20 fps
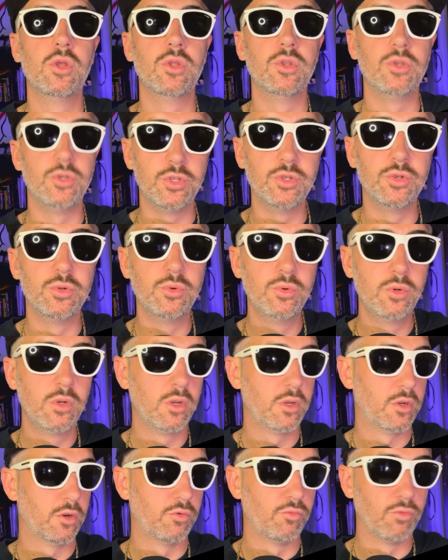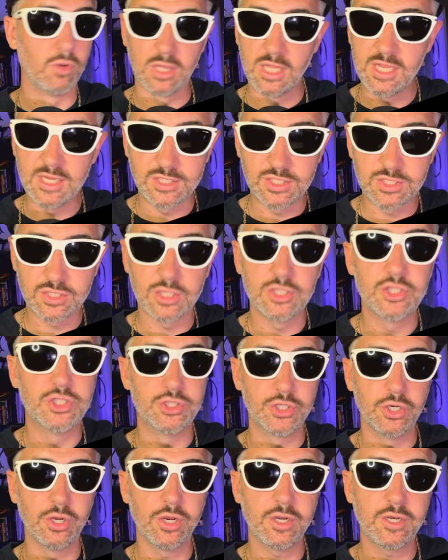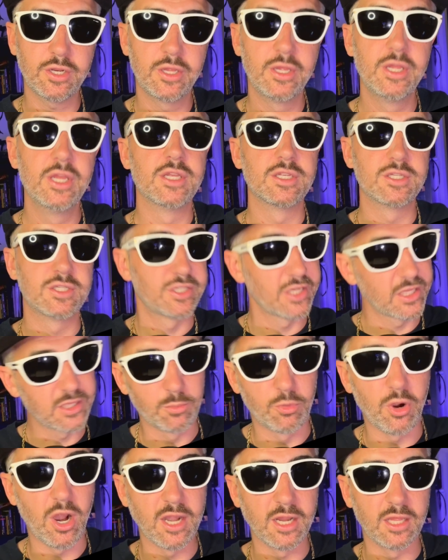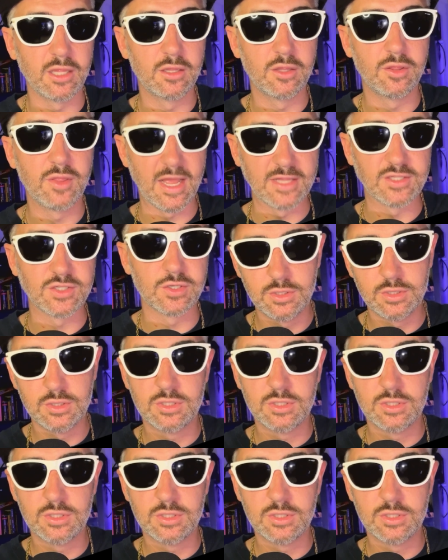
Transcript: new release shirt celebrating that song.